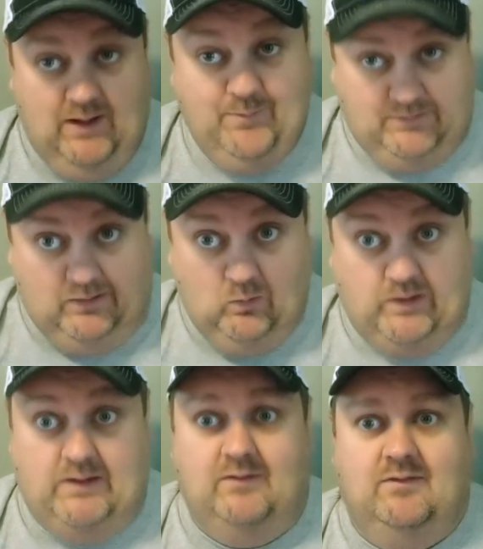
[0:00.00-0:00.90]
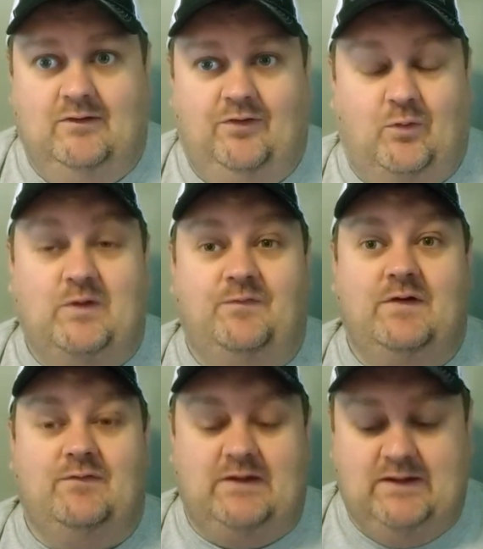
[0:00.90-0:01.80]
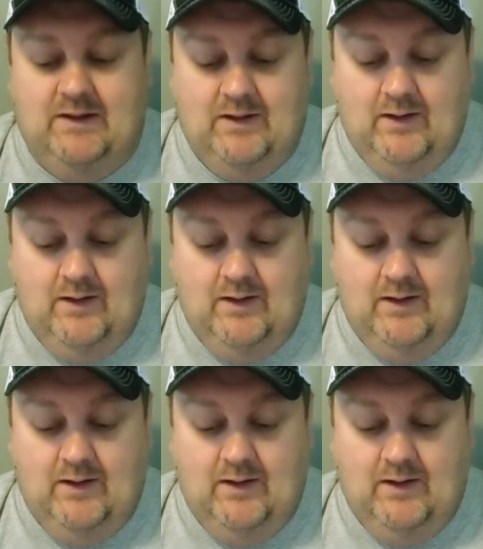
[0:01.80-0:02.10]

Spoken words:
I mean low end, $350.